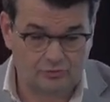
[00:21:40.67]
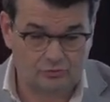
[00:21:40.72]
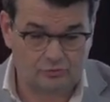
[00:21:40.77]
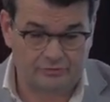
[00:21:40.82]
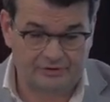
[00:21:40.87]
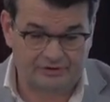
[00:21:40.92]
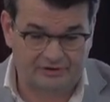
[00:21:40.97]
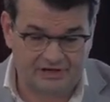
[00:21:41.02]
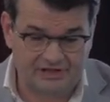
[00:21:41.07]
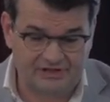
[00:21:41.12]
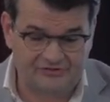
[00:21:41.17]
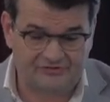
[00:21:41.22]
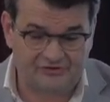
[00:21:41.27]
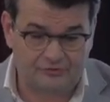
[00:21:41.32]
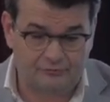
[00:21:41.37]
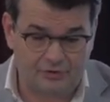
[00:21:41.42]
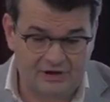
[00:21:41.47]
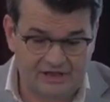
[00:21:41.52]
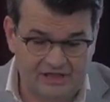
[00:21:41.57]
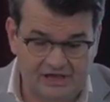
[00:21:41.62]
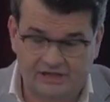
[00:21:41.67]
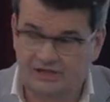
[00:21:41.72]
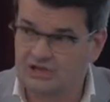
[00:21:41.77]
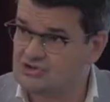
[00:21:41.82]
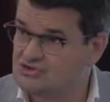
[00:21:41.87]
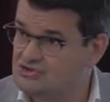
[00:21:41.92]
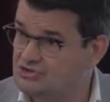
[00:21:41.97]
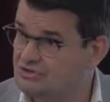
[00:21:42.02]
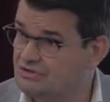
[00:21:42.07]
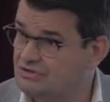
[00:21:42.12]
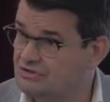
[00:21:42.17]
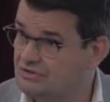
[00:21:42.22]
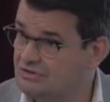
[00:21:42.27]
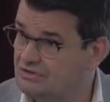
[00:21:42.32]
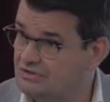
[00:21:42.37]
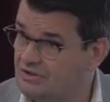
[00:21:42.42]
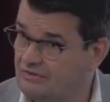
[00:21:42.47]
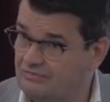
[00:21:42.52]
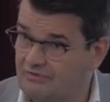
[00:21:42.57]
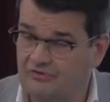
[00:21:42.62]
or at least a recognition,
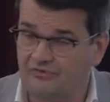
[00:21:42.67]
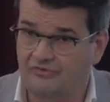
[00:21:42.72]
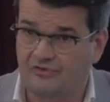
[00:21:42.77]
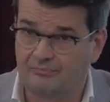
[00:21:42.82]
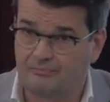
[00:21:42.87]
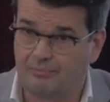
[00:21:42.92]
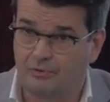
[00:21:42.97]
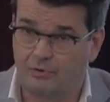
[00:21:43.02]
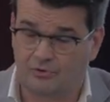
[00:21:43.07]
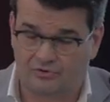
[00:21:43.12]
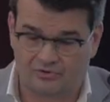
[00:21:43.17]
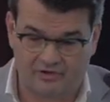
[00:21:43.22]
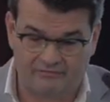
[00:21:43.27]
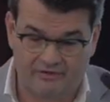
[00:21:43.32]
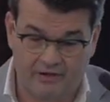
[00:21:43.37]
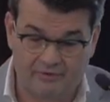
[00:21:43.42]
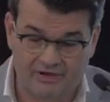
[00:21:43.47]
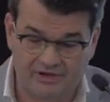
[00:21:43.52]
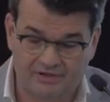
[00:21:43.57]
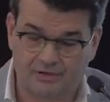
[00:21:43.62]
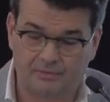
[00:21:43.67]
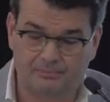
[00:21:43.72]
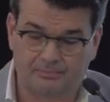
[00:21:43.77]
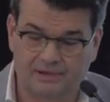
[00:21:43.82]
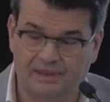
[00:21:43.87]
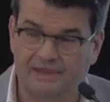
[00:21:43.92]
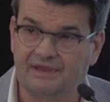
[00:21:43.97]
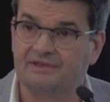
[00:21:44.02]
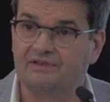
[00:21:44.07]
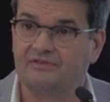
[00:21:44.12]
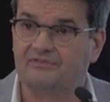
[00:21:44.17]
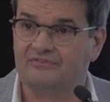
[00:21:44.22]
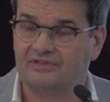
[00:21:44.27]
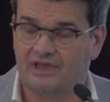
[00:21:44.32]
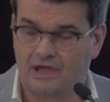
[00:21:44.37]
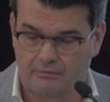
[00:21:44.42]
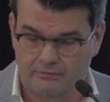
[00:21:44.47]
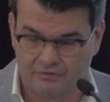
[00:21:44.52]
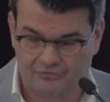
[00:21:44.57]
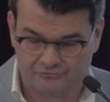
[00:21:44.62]
this is important, of our incompleteness,
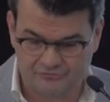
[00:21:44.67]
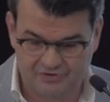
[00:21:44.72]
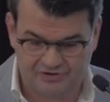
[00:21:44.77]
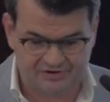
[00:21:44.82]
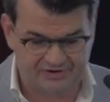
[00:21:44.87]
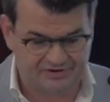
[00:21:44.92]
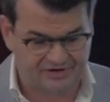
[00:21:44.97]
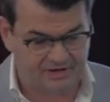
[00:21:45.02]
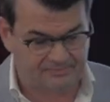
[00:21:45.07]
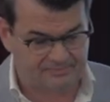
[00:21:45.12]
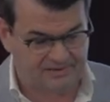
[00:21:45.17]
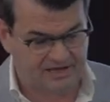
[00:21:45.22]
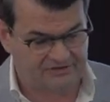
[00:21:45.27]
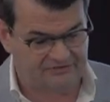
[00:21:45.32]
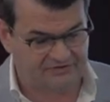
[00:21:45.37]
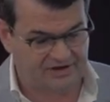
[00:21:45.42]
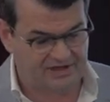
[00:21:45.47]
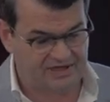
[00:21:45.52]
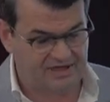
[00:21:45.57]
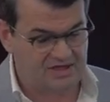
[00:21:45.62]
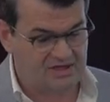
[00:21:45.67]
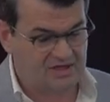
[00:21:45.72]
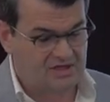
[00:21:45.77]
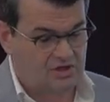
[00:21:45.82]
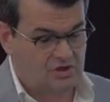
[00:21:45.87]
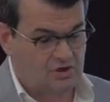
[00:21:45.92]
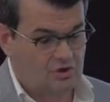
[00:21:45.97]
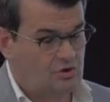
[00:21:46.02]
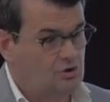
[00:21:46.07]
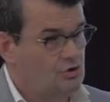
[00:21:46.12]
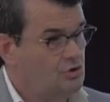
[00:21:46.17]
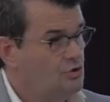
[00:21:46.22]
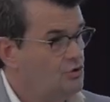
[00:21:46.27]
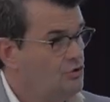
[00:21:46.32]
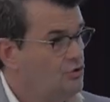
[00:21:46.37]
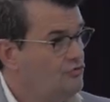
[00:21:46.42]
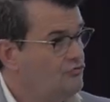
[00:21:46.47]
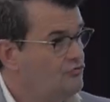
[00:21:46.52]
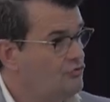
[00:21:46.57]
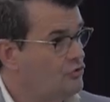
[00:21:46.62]
our restricted capacity
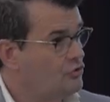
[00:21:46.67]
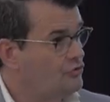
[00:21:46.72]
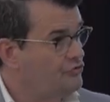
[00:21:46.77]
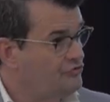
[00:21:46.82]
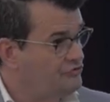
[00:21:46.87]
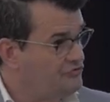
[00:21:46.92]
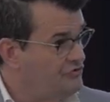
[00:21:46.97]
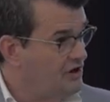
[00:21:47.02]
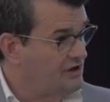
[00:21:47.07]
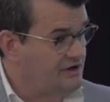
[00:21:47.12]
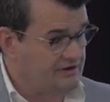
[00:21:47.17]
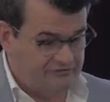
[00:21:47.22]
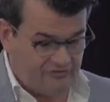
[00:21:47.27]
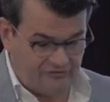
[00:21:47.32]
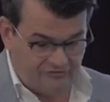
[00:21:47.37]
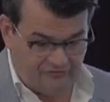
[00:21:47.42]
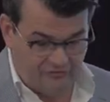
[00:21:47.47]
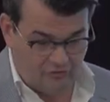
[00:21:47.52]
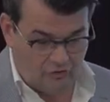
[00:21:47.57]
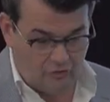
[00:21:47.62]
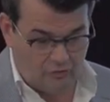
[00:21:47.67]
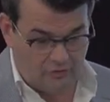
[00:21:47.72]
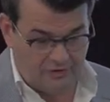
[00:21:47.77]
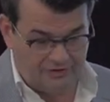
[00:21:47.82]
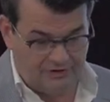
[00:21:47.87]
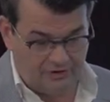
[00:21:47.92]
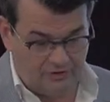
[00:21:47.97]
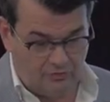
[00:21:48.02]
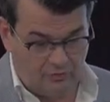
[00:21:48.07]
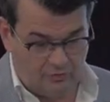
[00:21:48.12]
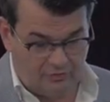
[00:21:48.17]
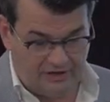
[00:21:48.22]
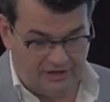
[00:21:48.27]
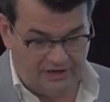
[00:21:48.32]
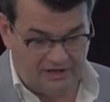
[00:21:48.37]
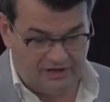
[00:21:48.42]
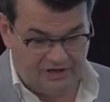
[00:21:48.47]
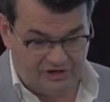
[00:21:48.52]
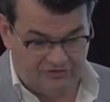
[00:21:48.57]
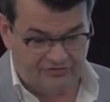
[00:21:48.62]
for constructive and
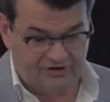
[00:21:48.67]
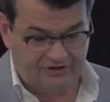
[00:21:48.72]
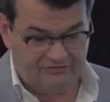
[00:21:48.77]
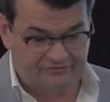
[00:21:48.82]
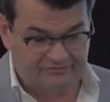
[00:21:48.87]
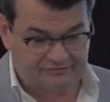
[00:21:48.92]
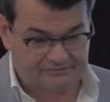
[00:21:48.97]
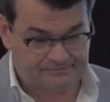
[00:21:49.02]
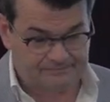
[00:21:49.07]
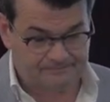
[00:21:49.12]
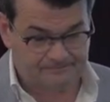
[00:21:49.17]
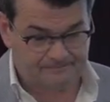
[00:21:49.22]
forward-looking initiative.